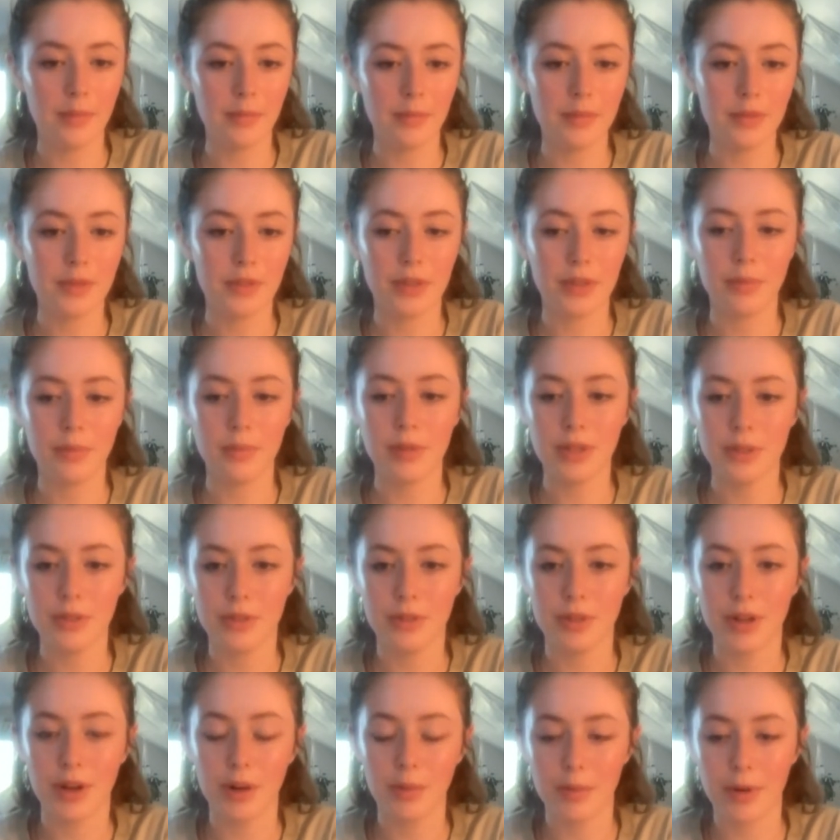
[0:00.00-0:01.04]
So please do
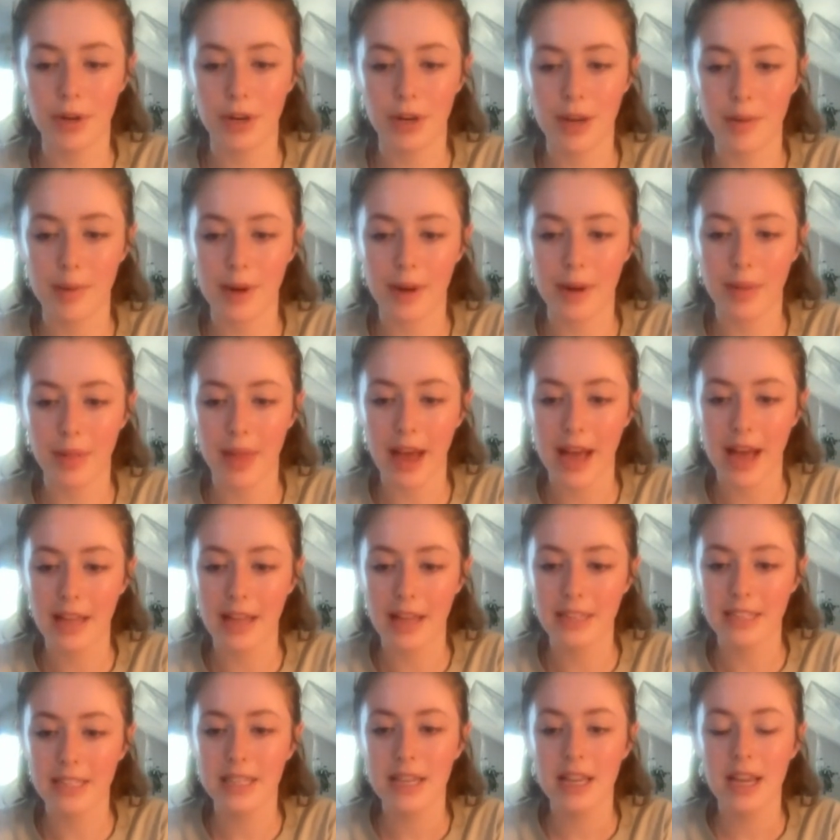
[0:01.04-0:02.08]
not worry about
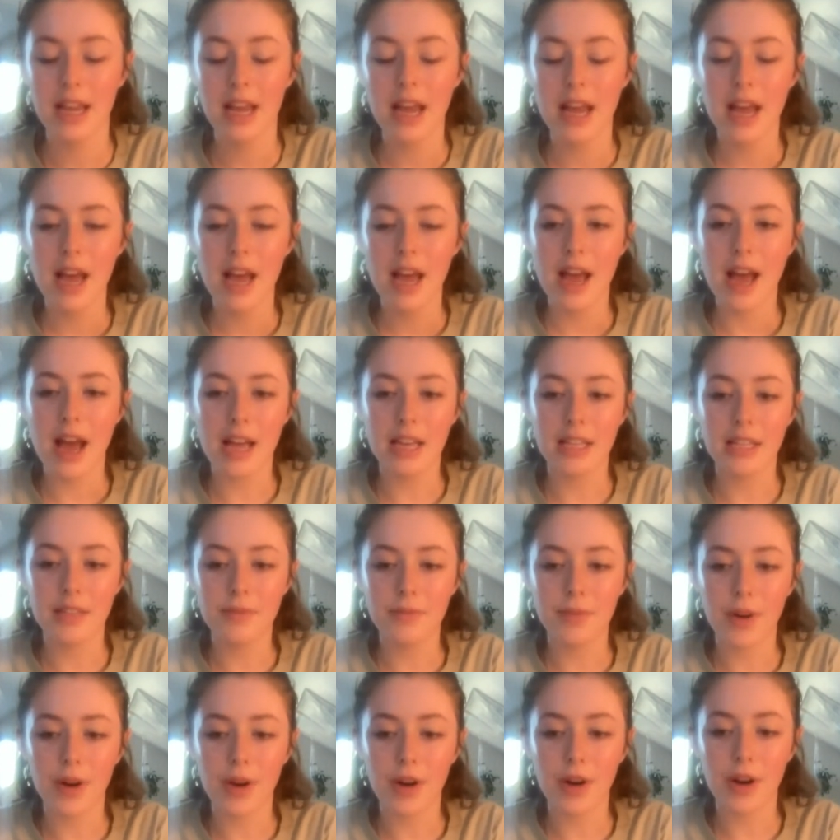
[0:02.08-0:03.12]
that. As
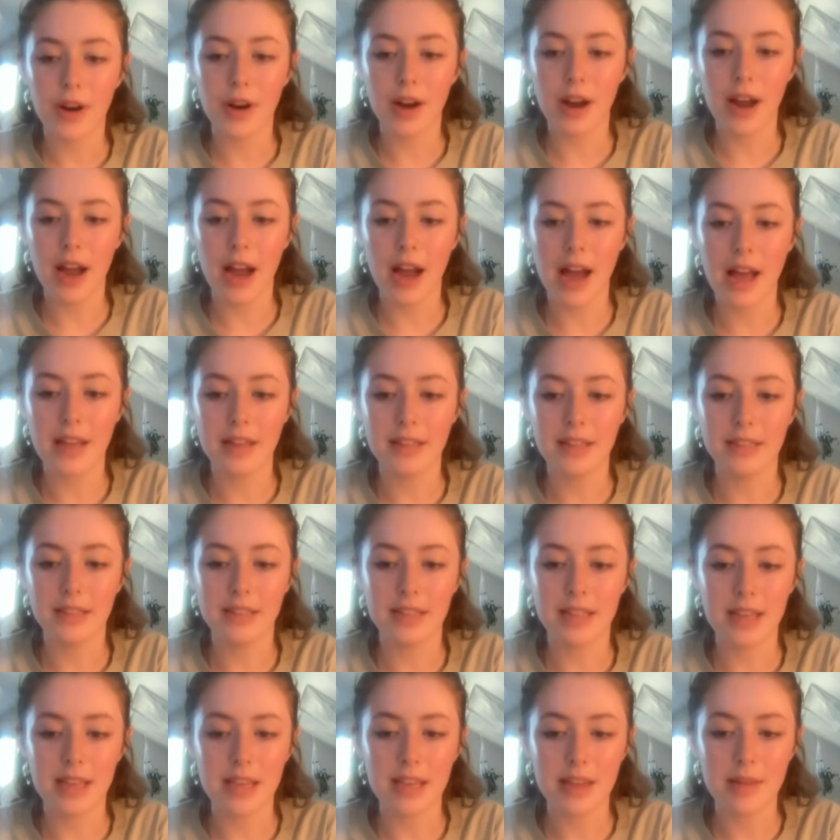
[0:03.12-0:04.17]
far as
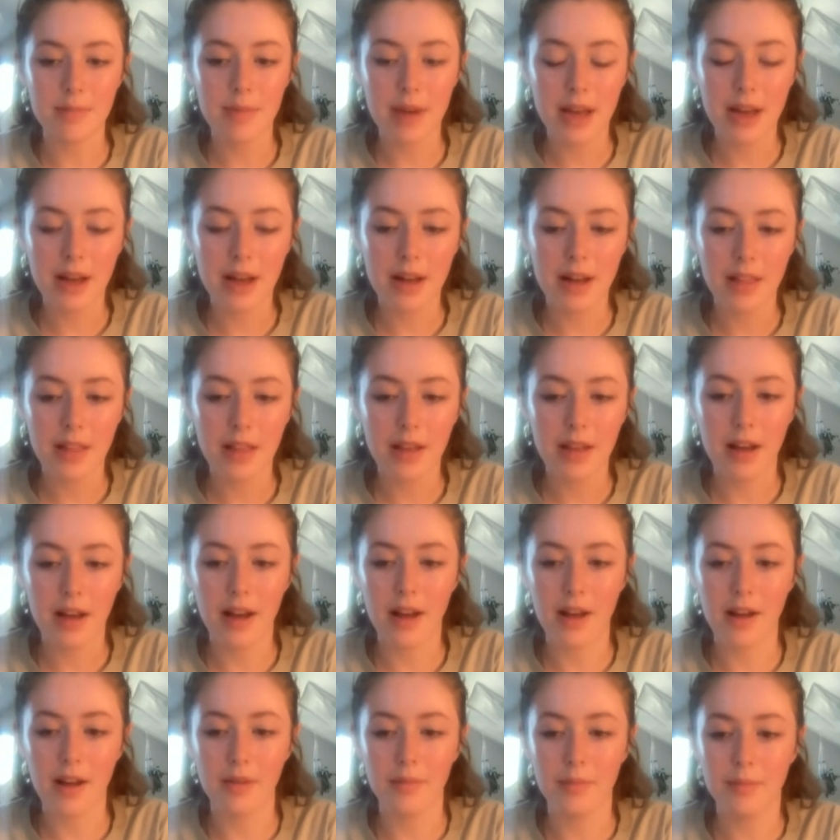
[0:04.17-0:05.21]
the email,
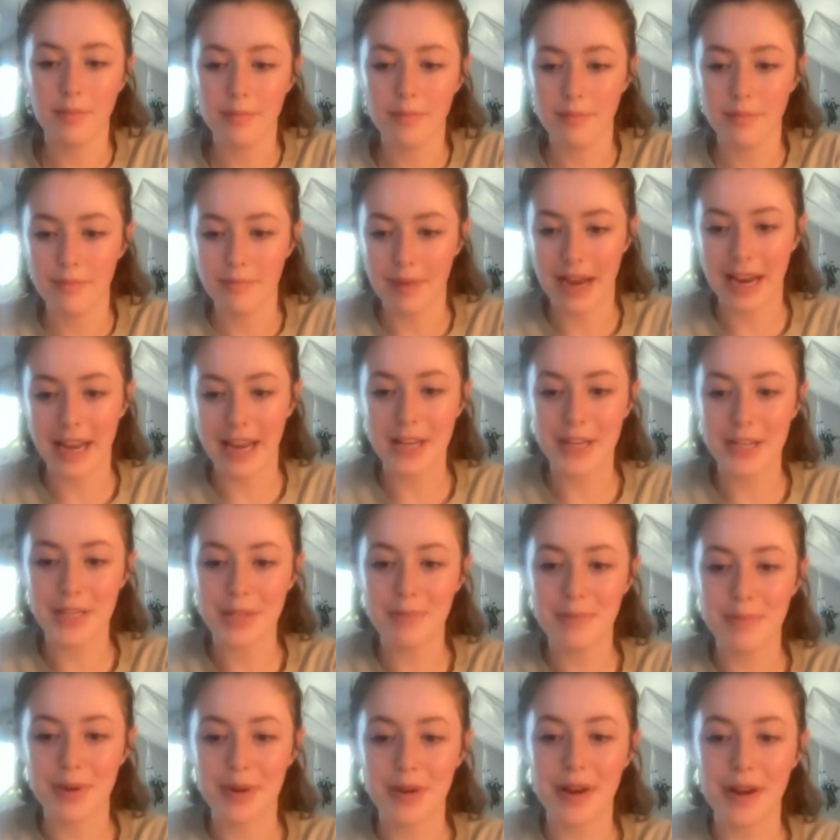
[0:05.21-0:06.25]
Maggie
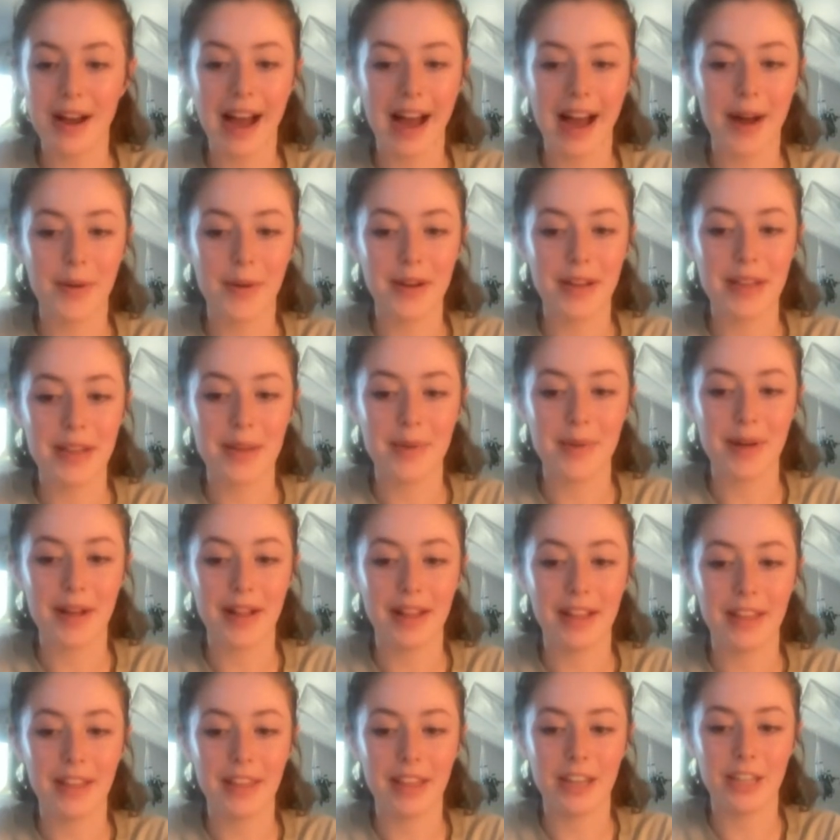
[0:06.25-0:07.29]
just put our email
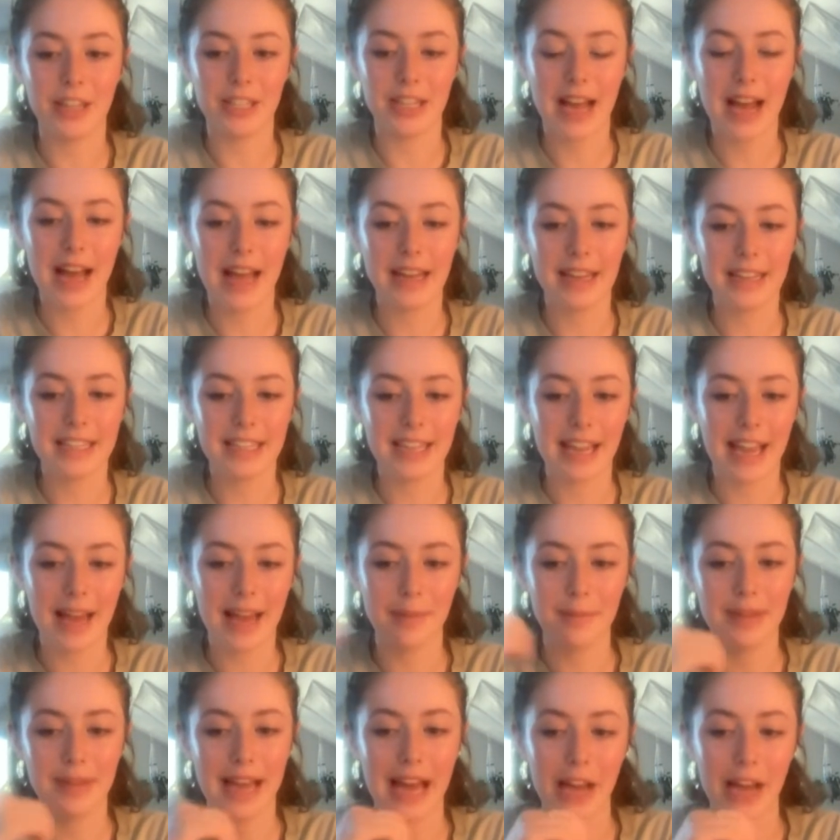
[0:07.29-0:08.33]
in the chat,
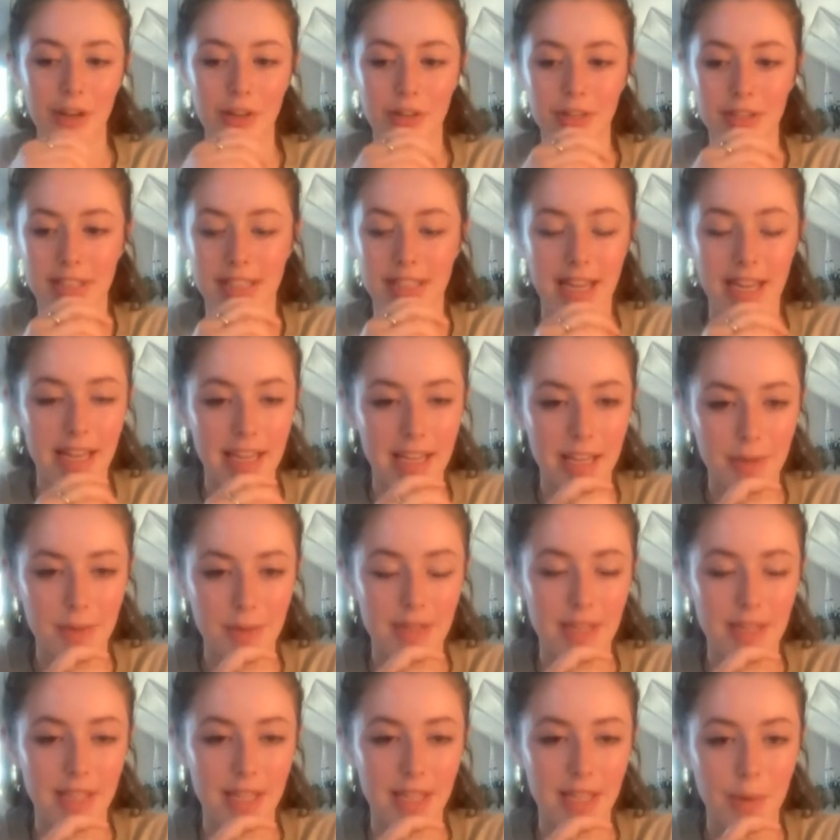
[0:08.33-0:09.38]

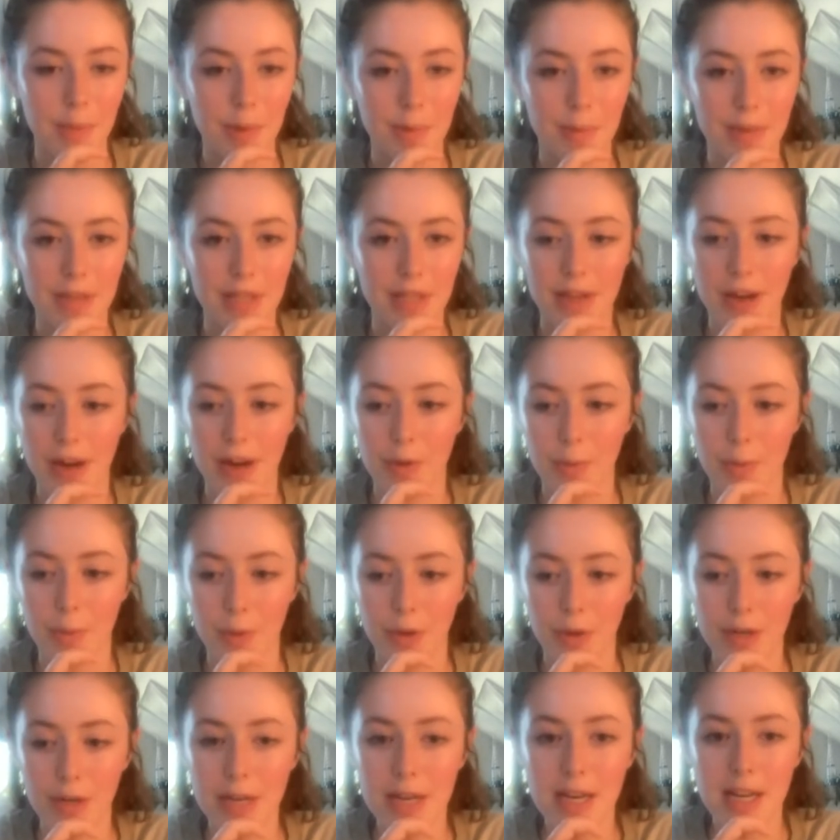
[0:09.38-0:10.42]

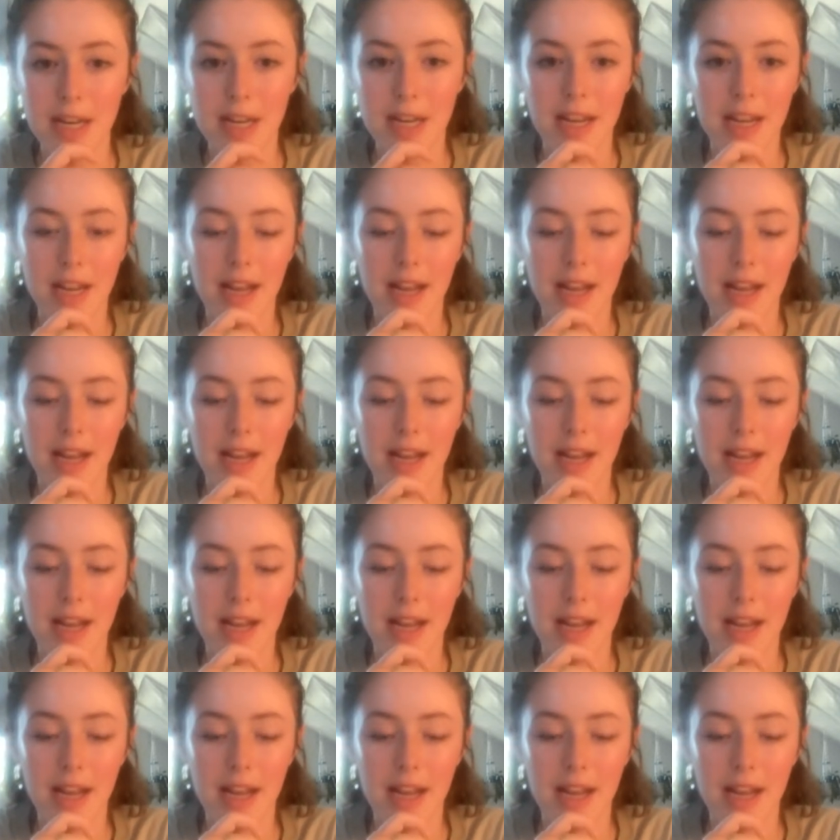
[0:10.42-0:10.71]
mnatris@uslwoodby.org.